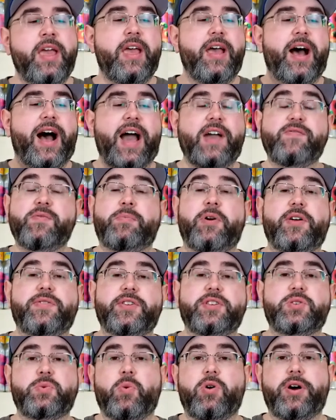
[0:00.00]
I haven't bought
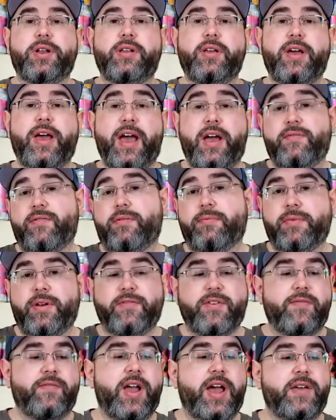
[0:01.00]
this one ever.
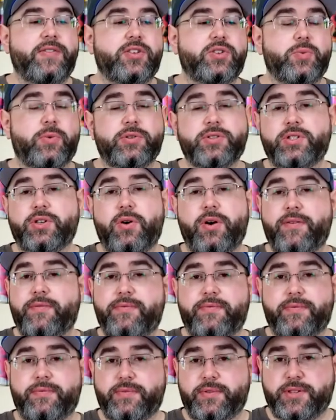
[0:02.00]
I've never had this one, so
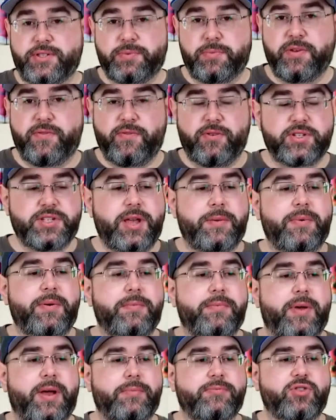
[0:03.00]
this will be first
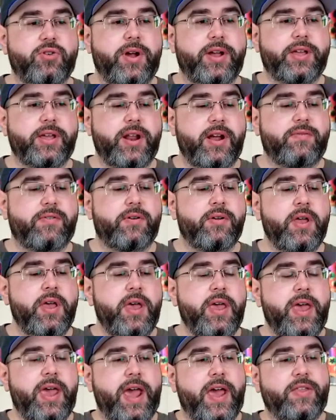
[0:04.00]
time I'm trying it ever.
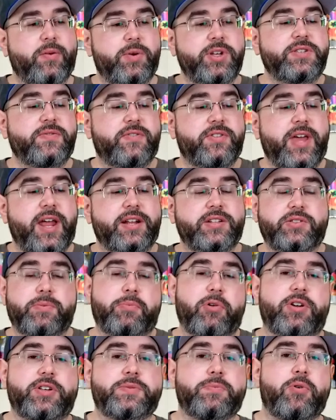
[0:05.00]
And the reason for that is the
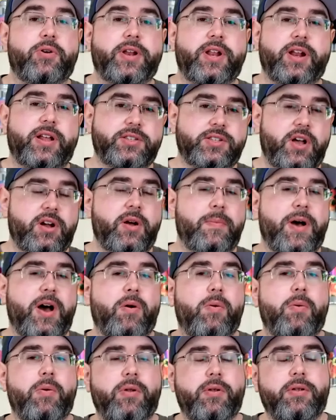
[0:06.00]
price point. And I'll talk
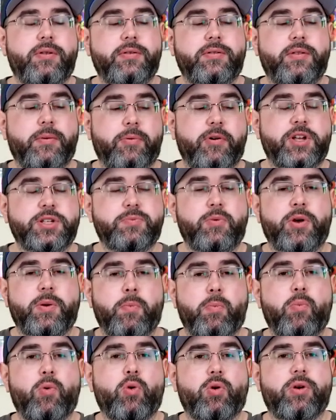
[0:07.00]
about the price
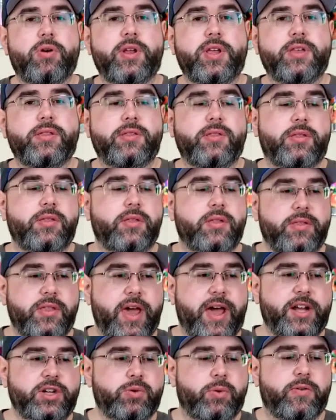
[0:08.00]
point more in the
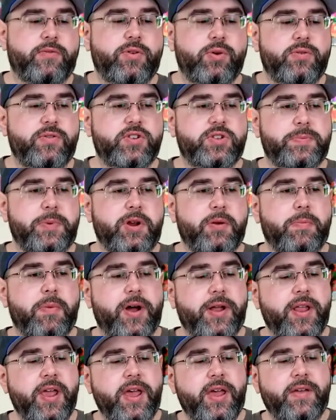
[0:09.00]
actual review of this beer,
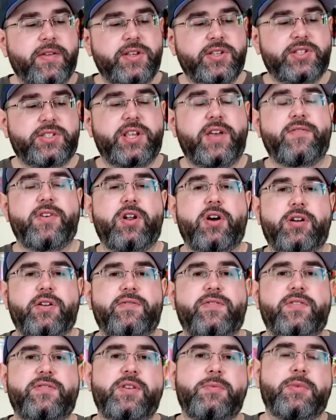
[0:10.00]
but this is a
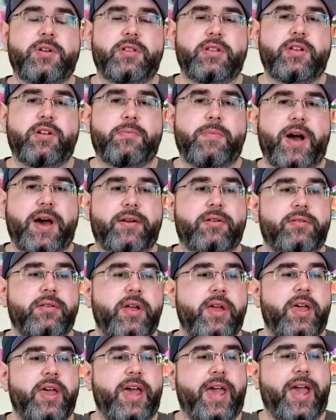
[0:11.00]
750 milliliter bottle,
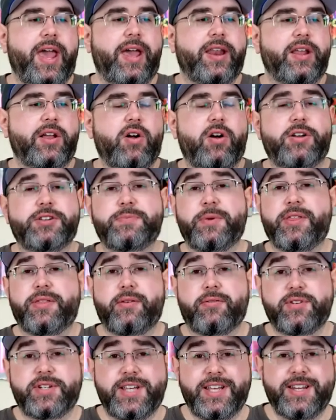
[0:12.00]
and it cost me
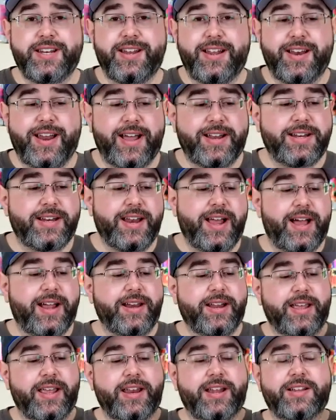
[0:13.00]

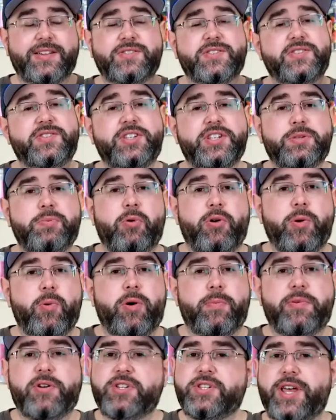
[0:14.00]
$13.99. And it is a
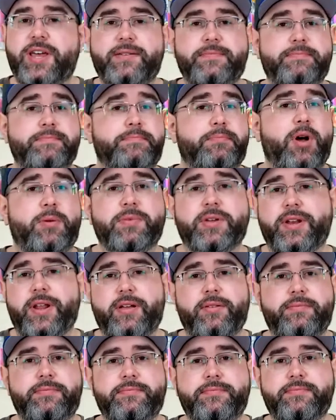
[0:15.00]
6.1% pumpkin
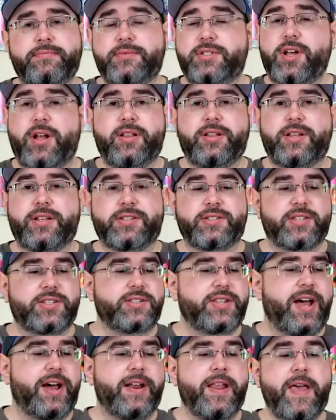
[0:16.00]
ale. That's all it is.
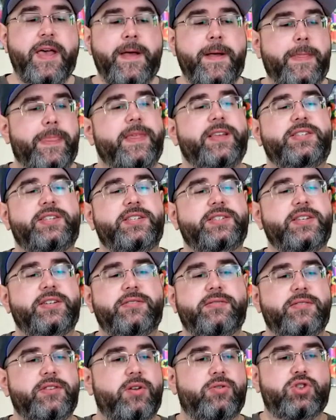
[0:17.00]
It's not, this
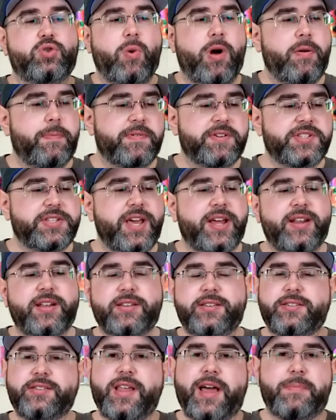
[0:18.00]
isn't, you know, 12%.
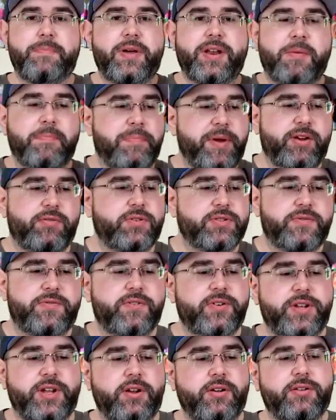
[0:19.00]
It's not been in barrels
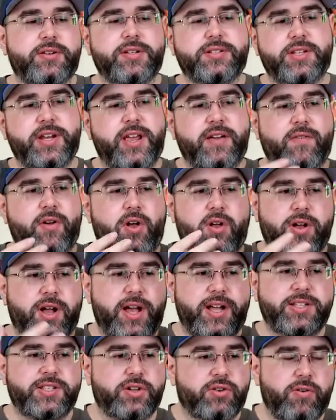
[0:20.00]
for a year. It doesn't have all
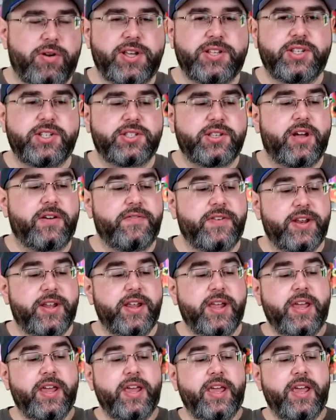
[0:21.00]
kinds of crazy stuff in it.